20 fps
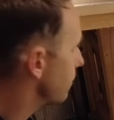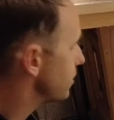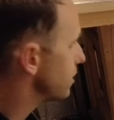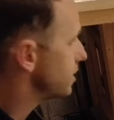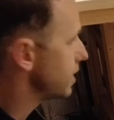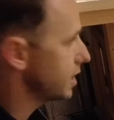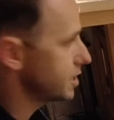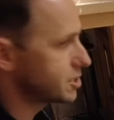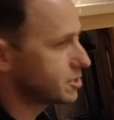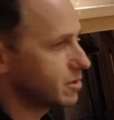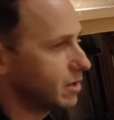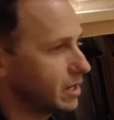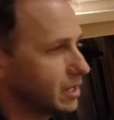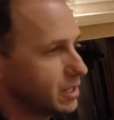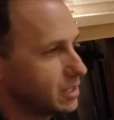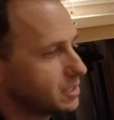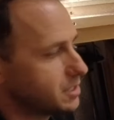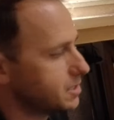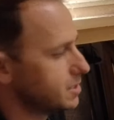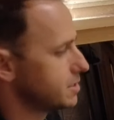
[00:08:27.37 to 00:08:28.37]
the touchscreen
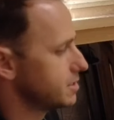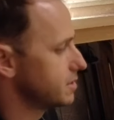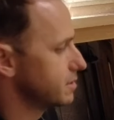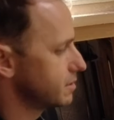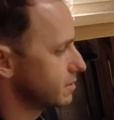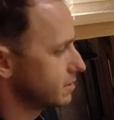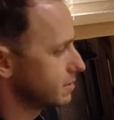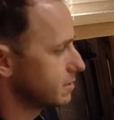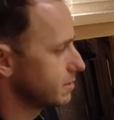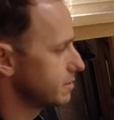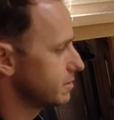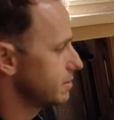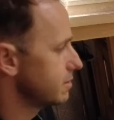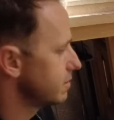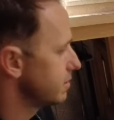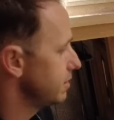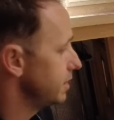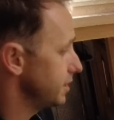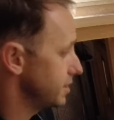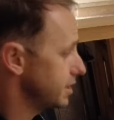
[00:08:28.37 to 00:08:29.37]
because
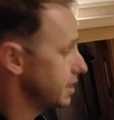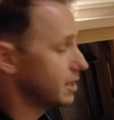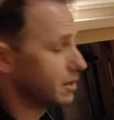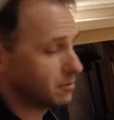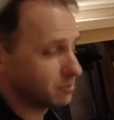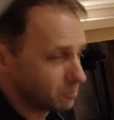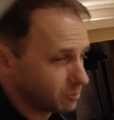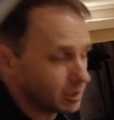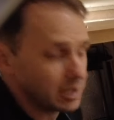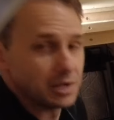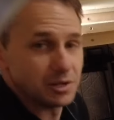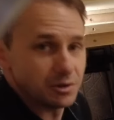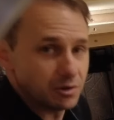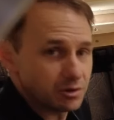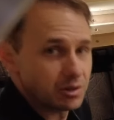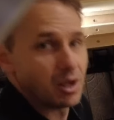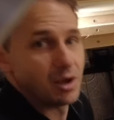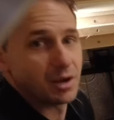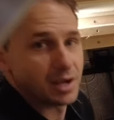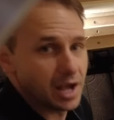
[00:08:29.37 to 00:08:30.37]
it's in a really good
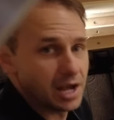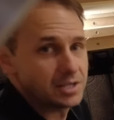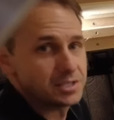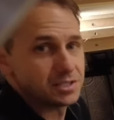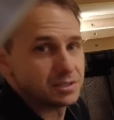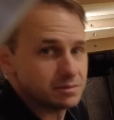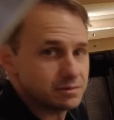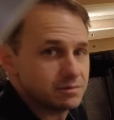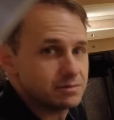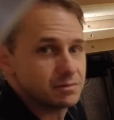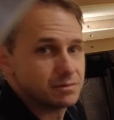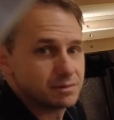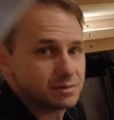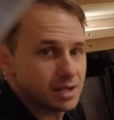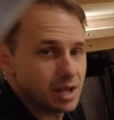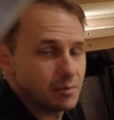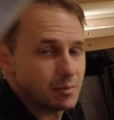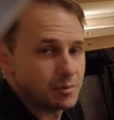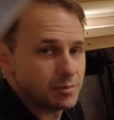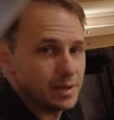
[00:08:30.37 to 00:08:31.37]
location.
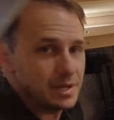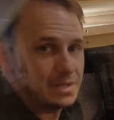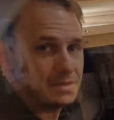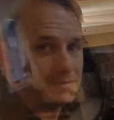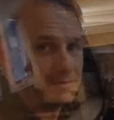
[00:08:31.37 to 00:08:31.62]
Come with me.